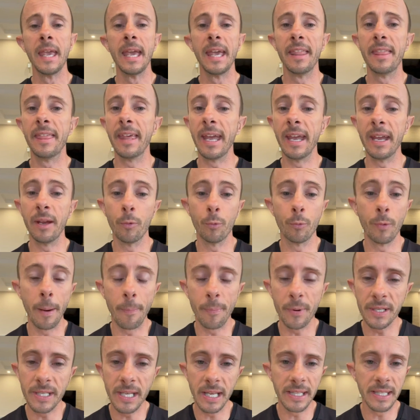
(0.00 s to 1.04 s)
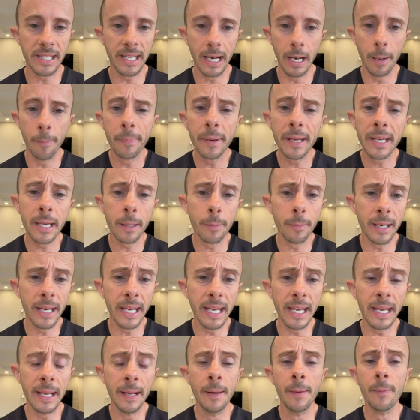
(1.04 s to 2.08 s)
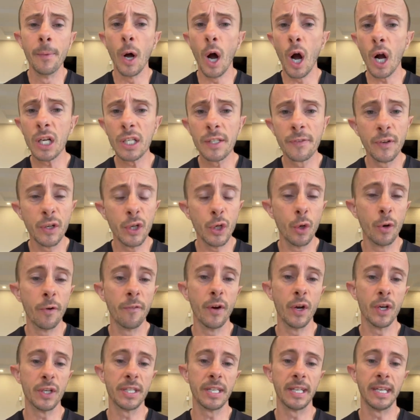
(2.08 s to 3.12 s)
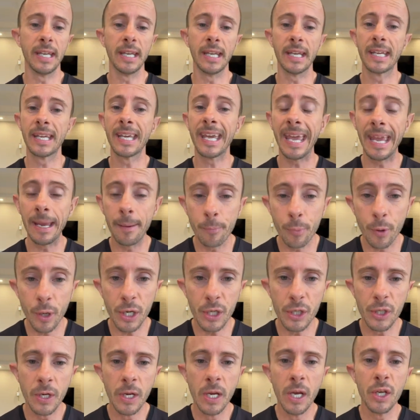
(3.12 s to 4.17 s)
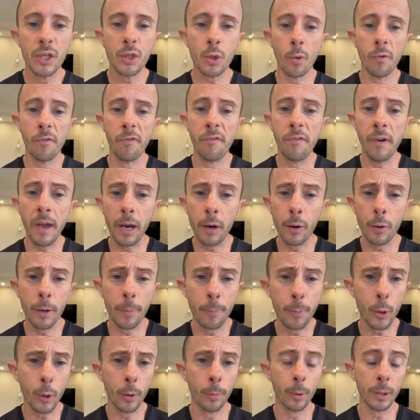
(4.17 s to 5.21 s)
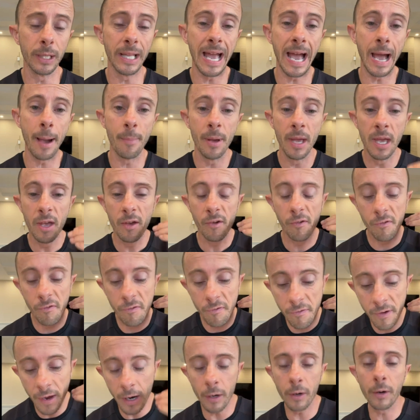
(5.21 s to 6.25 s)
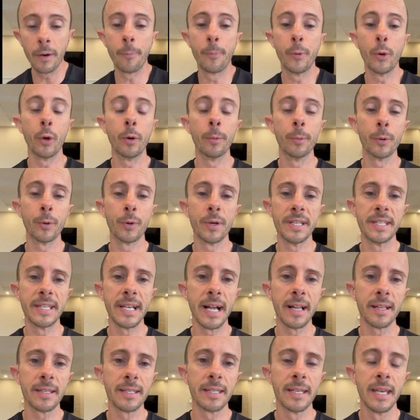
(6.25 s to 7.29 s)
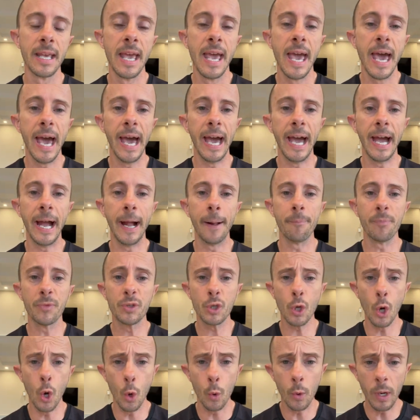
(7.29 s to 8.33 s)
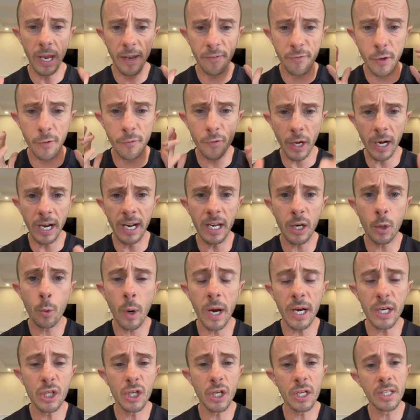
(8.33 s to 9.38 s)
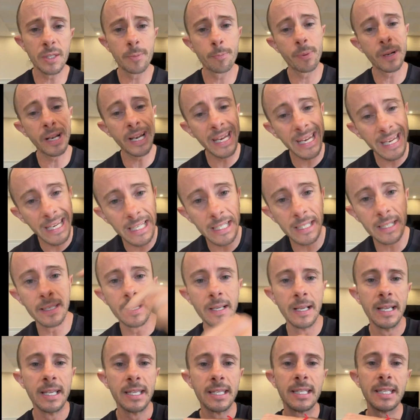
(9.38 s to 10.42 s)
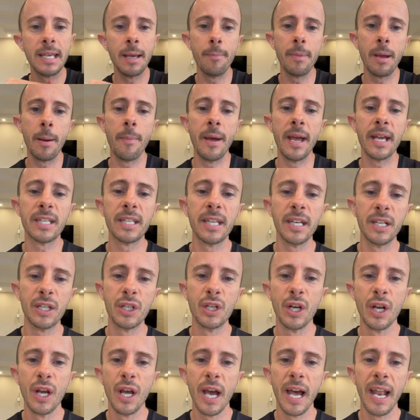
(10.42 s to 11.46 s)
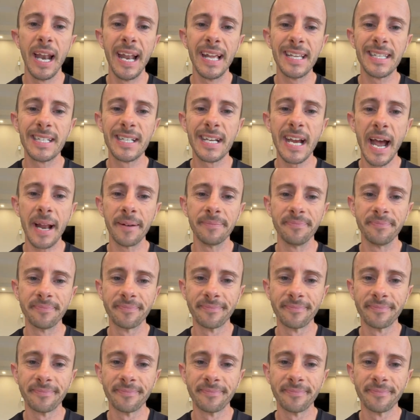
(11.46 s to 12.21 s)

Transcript: They represent the Olympic Committee, Oxford University, Cambridge. So a very reputable lab, very reputable results. So if you've got any questions, please send me a message and let's chat.